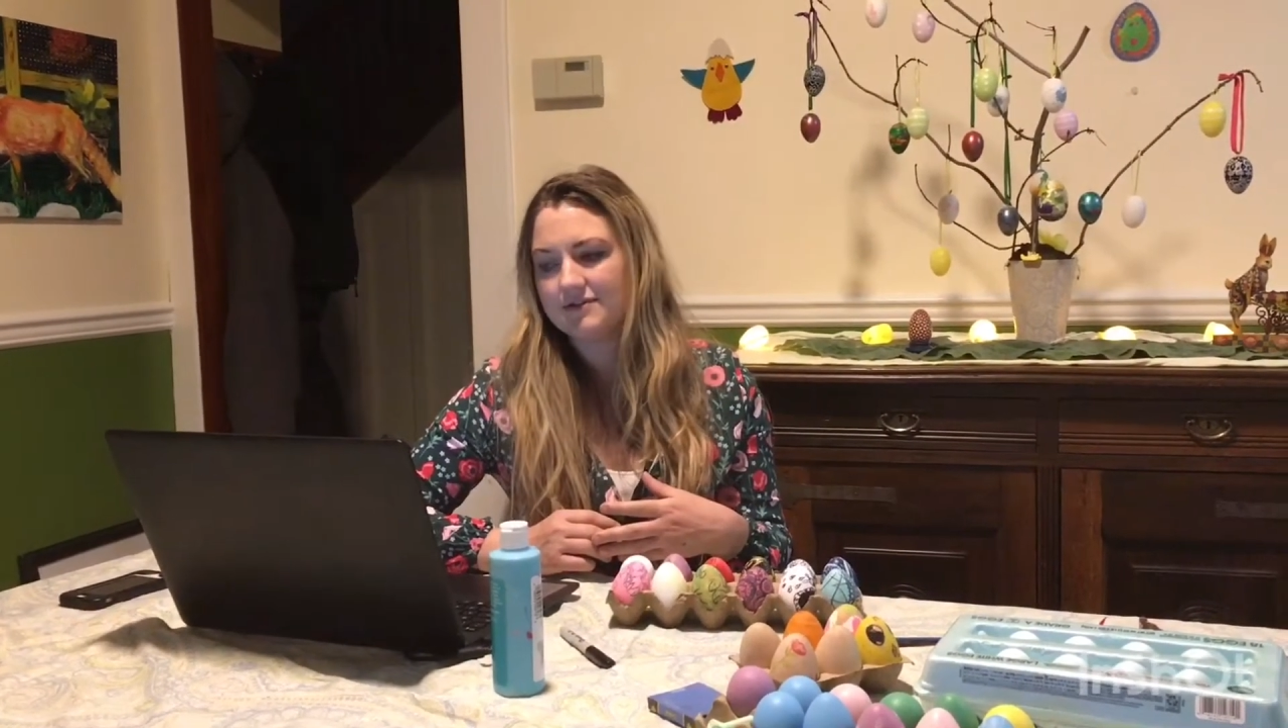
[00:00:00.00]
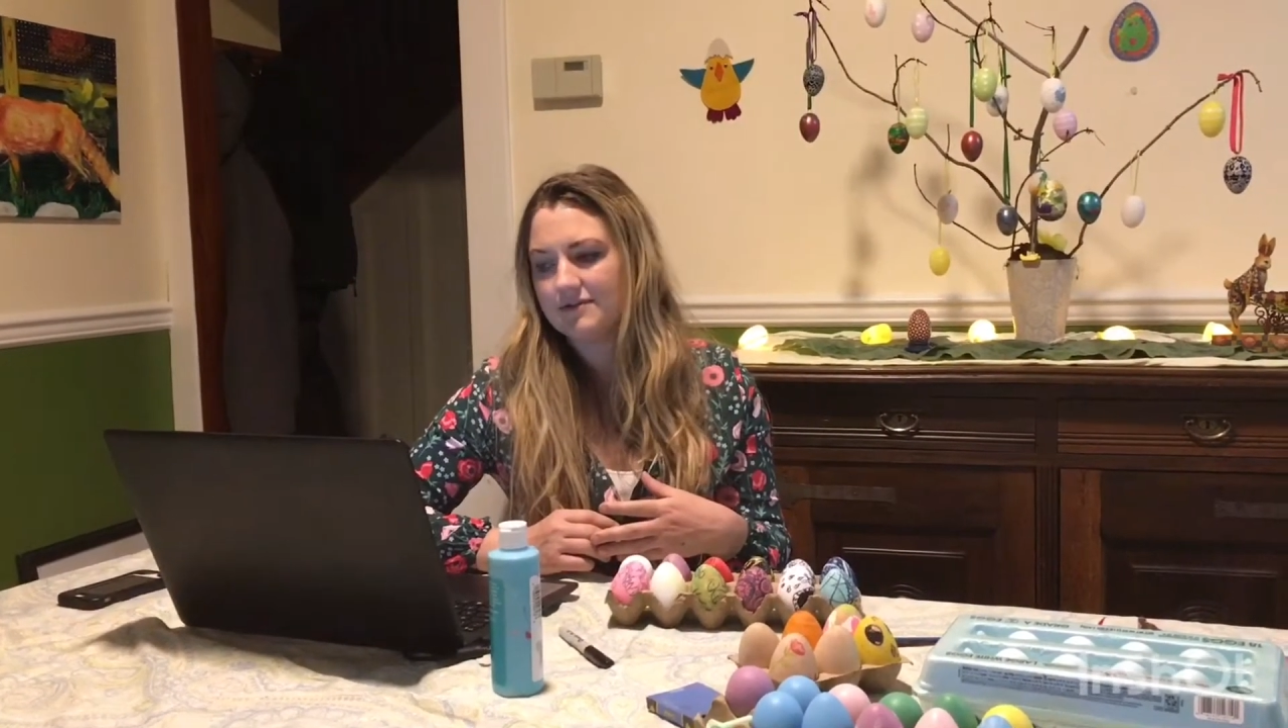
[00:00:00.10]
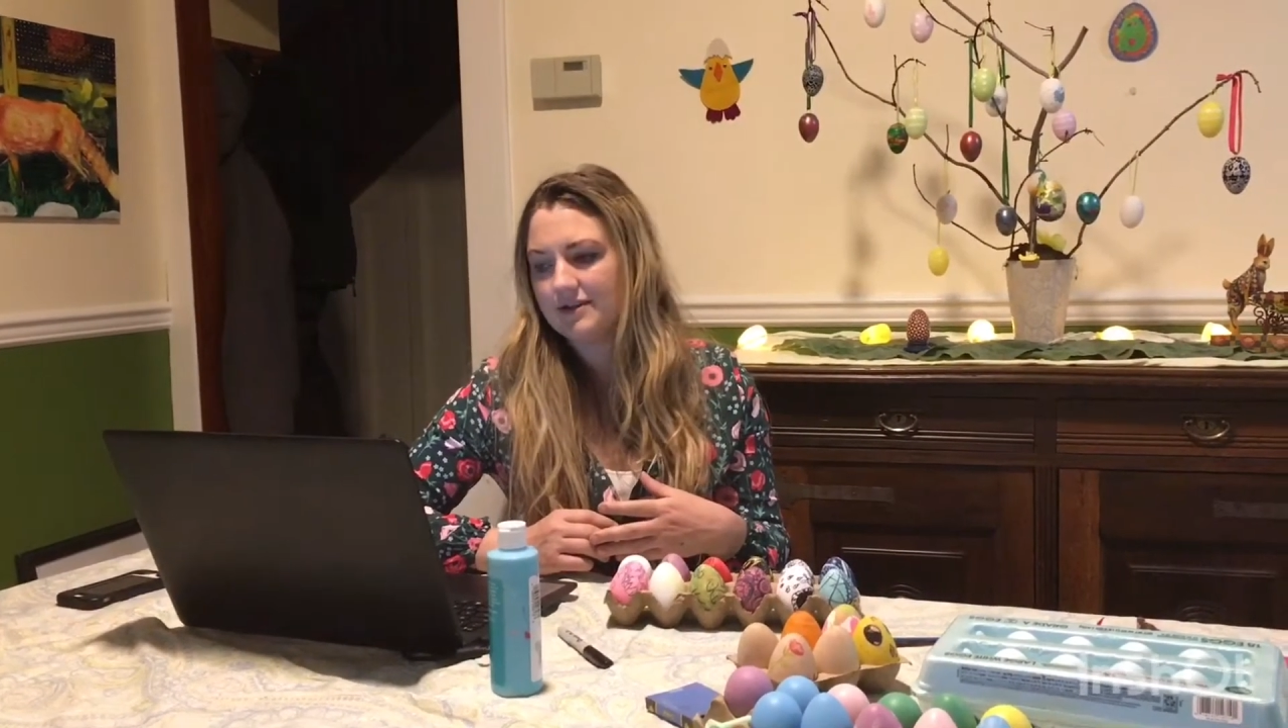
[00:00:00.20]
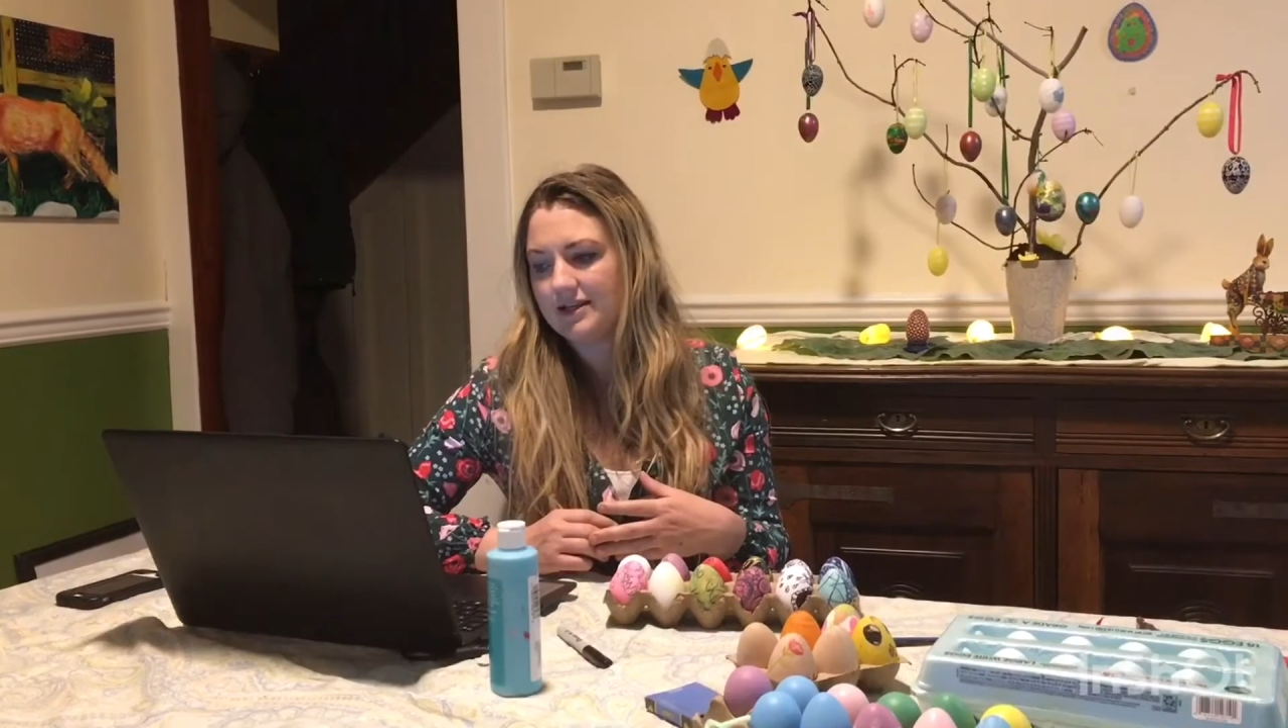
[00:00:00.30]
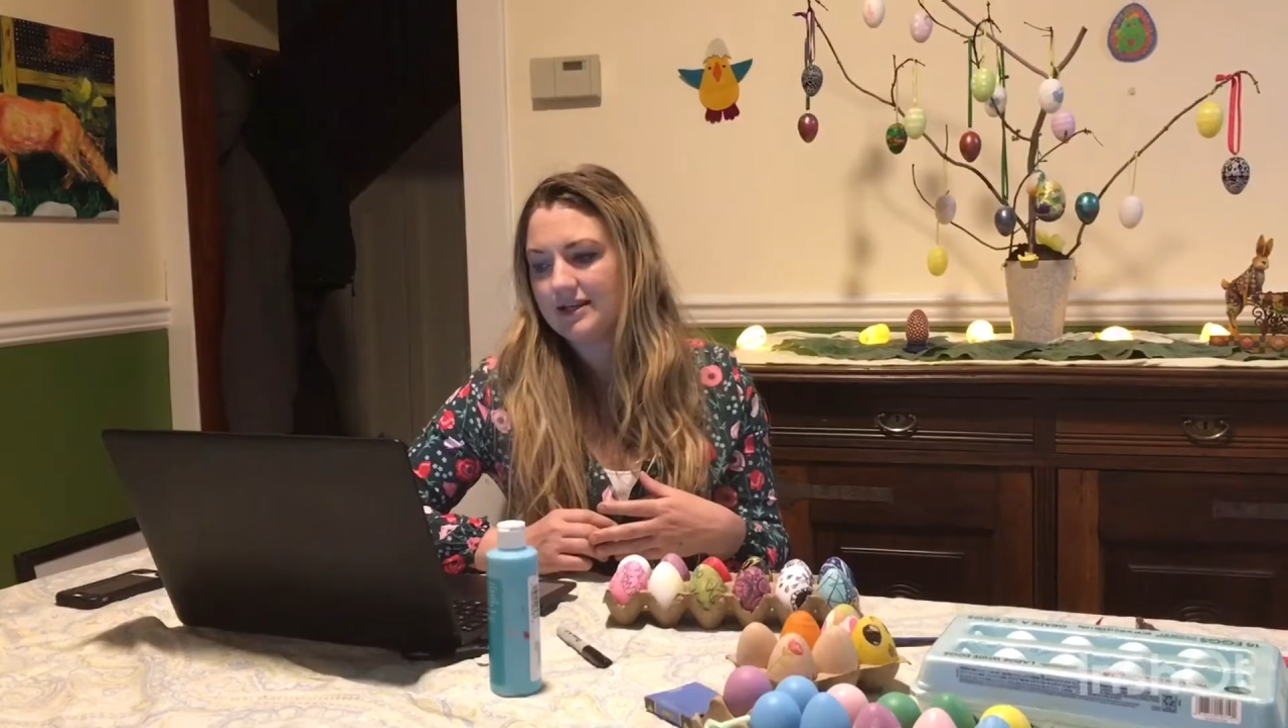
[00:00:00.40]

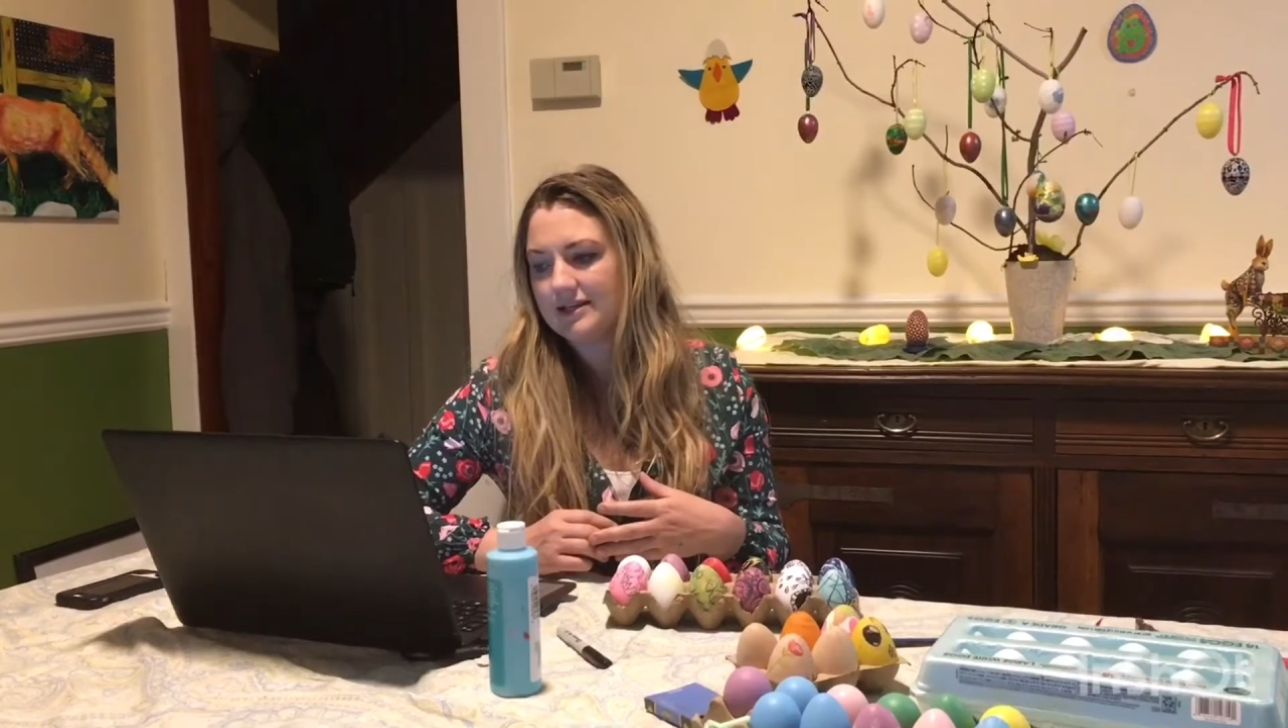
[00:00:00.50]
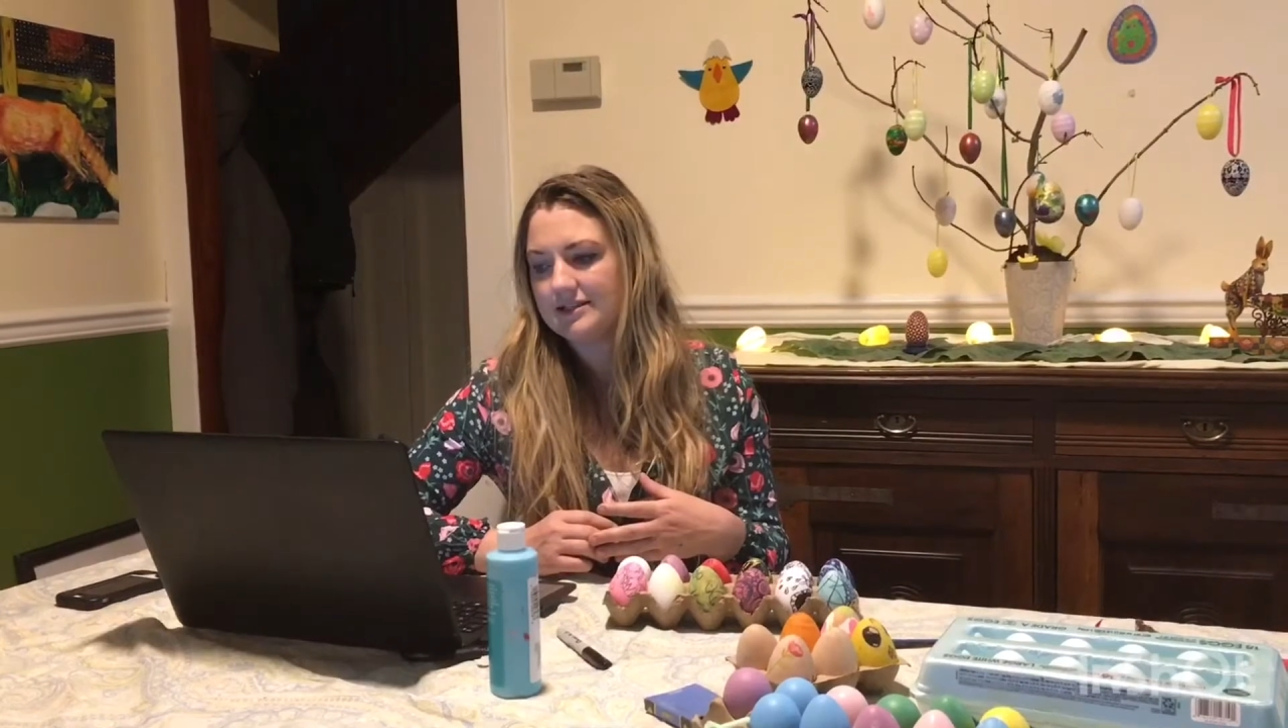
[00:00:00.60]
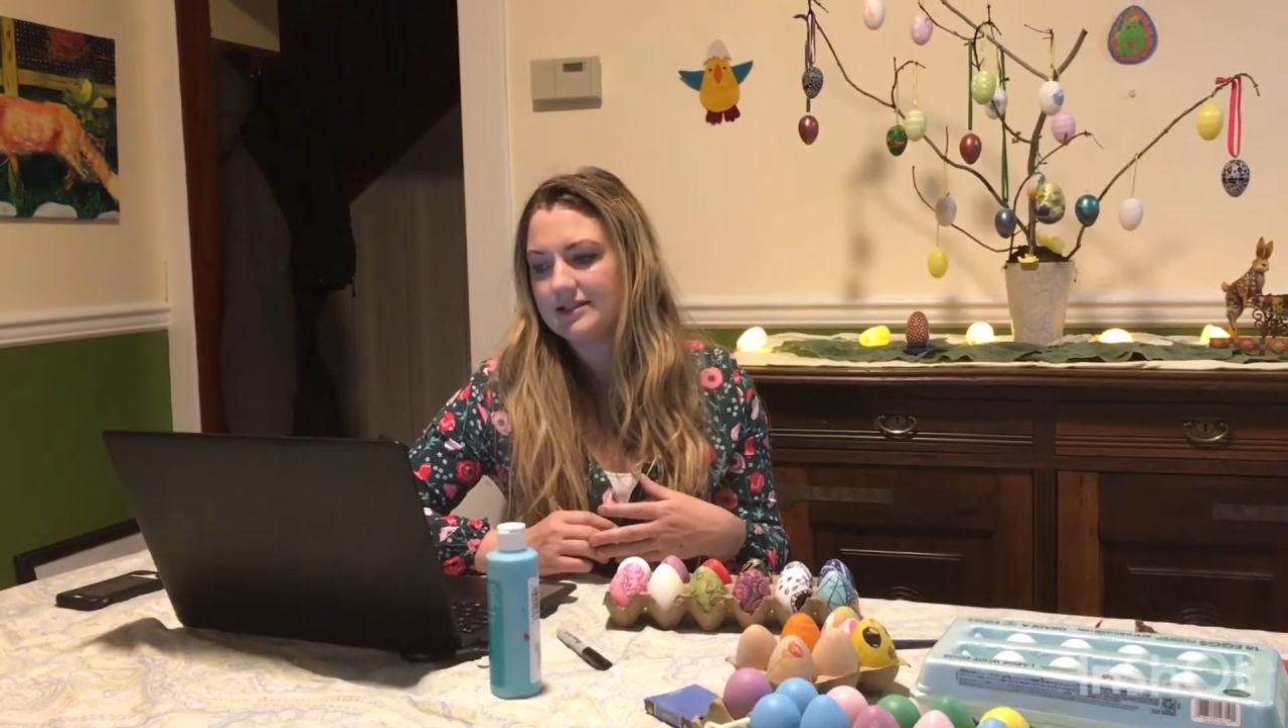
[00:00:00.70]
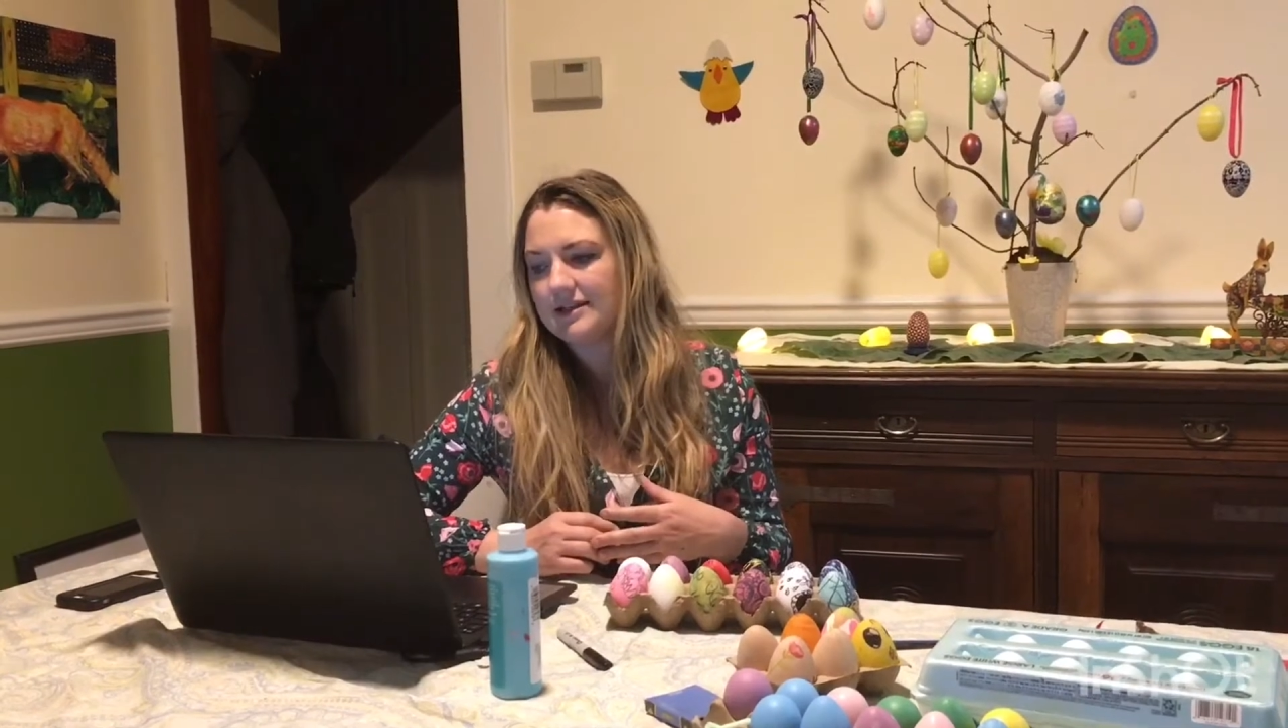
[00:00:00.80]
40 days.